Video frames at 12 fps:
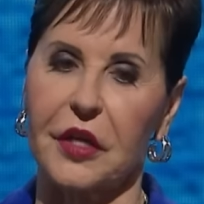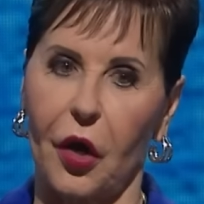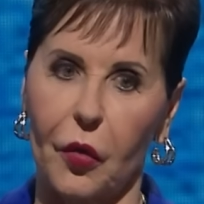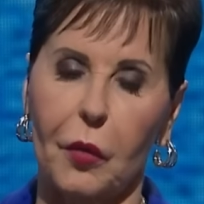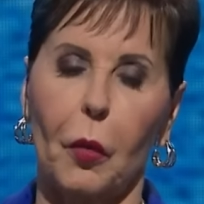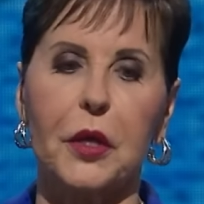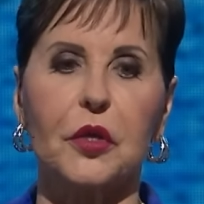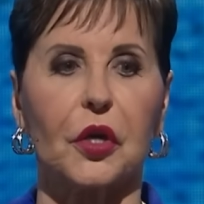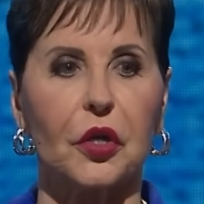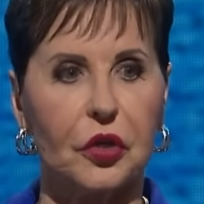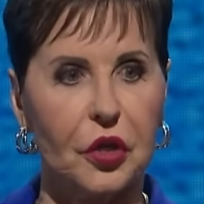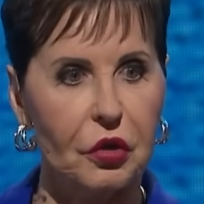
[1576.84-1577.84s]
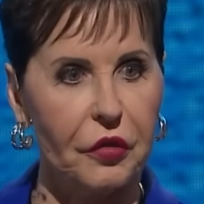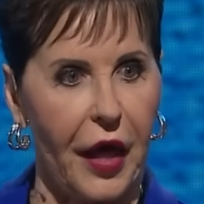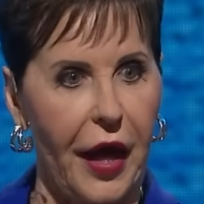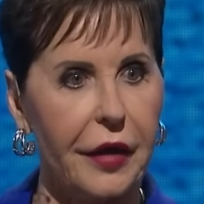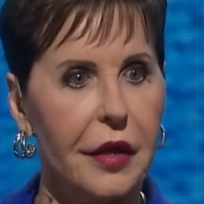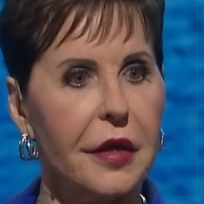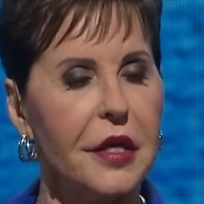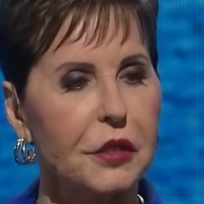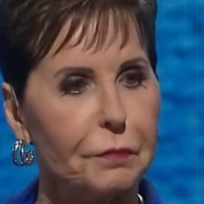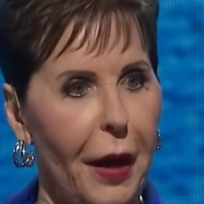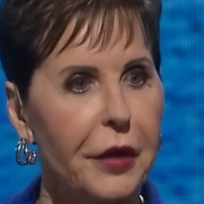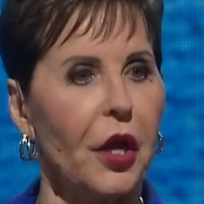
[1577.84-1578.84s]
and the only way you can do that
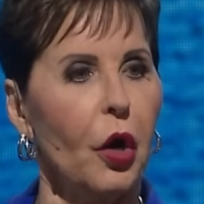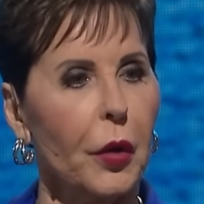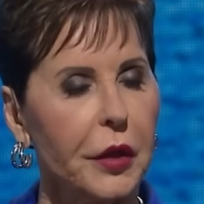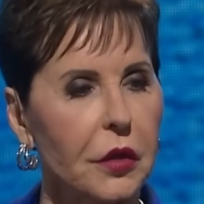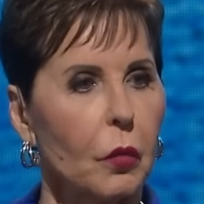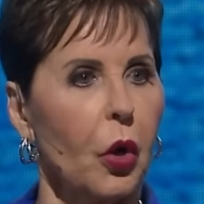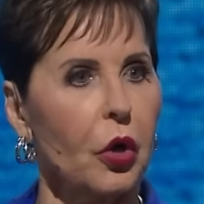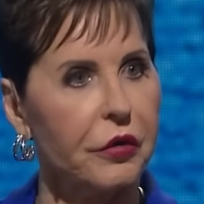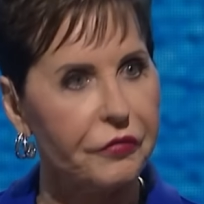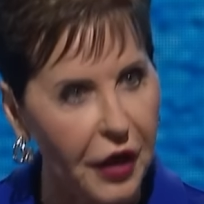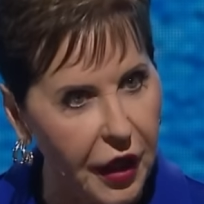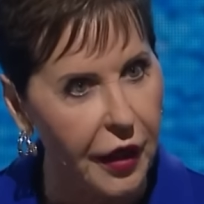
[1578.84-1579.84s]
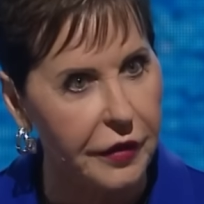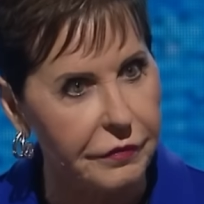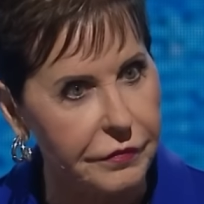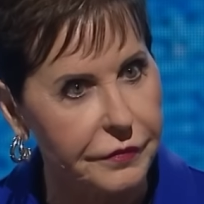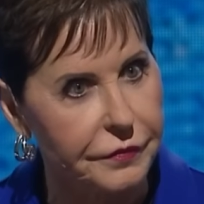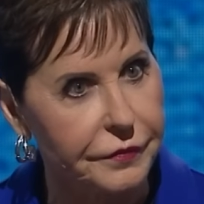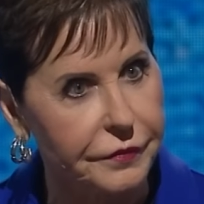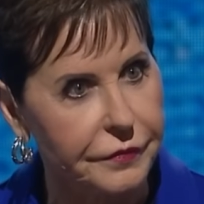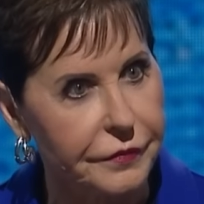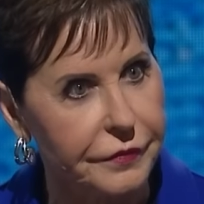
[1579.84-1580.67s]
is by knowing the Word of God. In